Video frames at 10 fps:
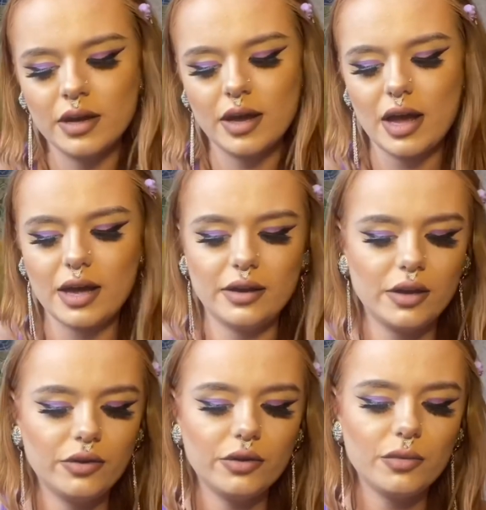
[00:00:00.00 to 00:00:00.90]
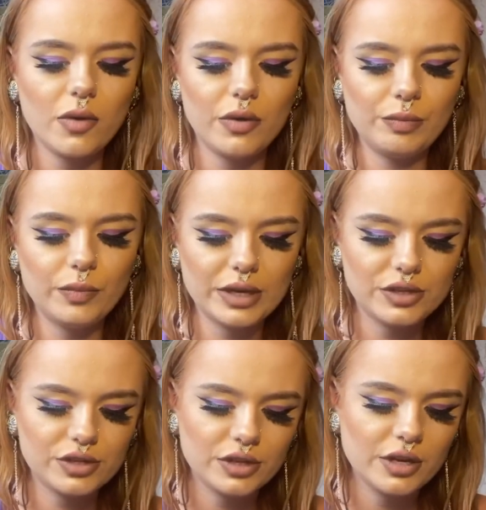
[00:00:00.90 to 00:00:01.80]
And another one
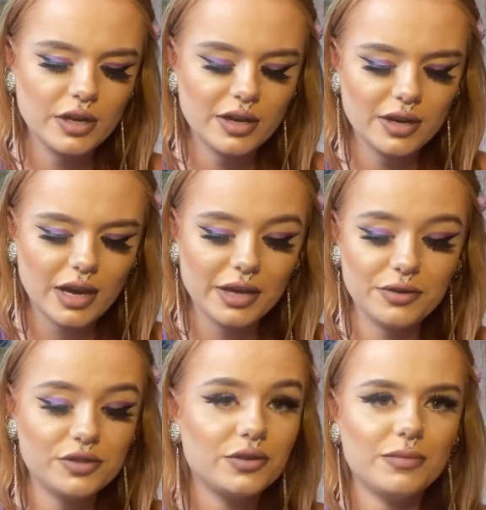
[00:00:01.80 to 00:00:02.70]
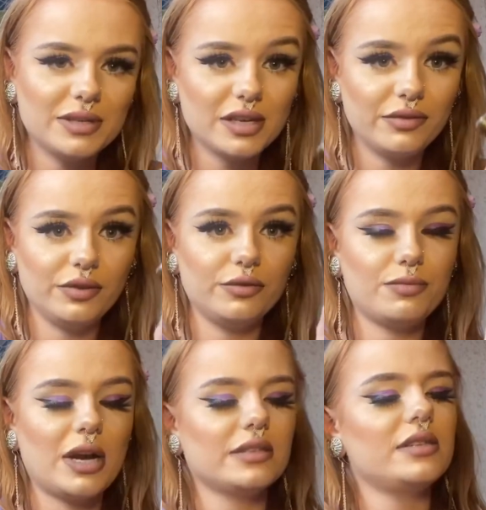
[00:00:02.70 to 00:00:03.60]
which I use in all my self-love
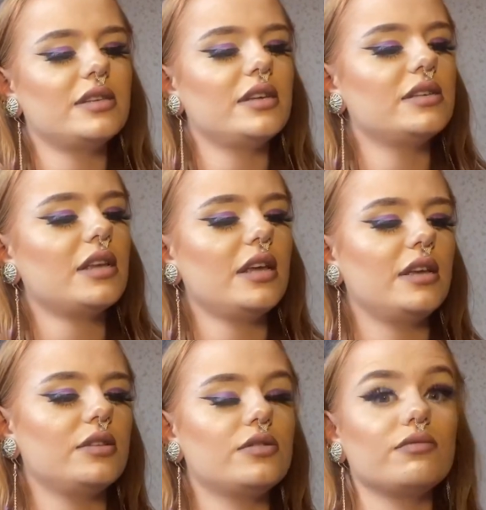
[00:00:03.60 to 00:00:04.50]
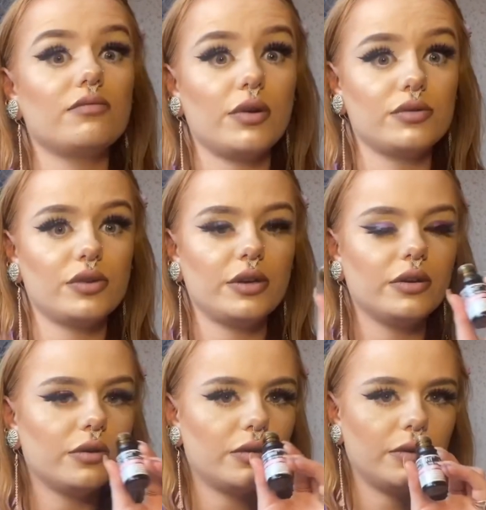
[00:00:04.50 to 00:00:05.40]
practices is rose oil,
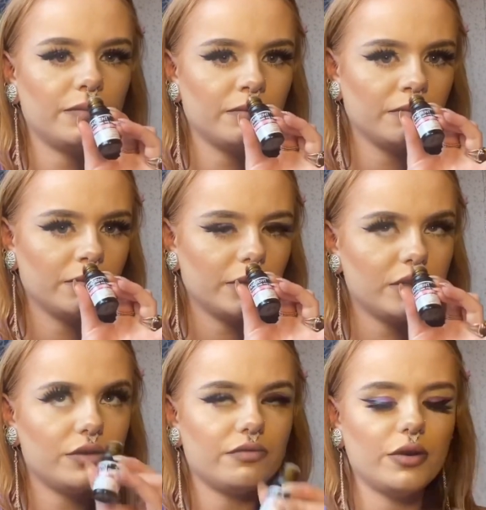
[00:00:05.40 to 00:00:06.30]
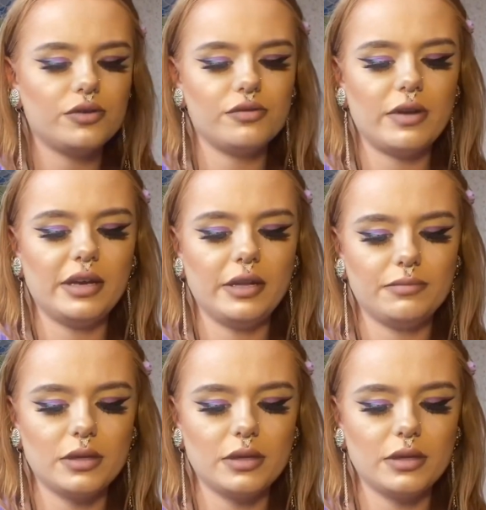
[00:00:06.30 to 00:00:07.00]
or this is rose geranium.